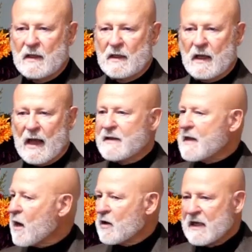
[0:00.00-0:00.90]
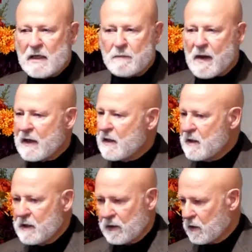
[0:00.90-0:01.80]
I doubt anybody
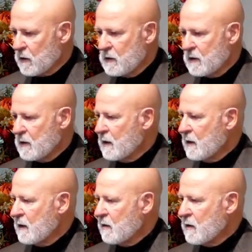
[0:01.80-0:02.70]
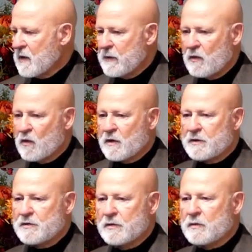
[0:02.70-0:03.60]
here, well, maybe one or
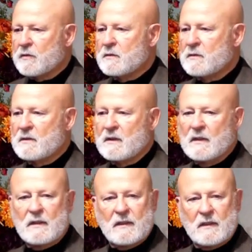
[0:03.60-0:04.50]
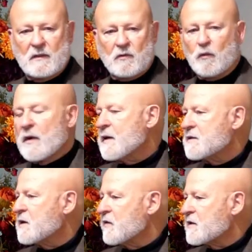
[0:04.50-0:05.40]
two, were
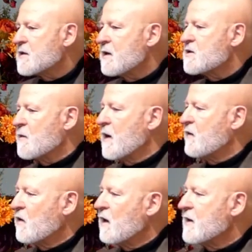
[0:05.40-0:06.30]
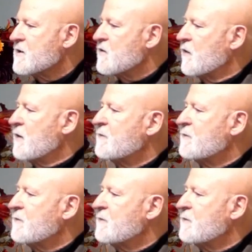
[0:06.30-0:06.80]
raised in the science of mind philosophy.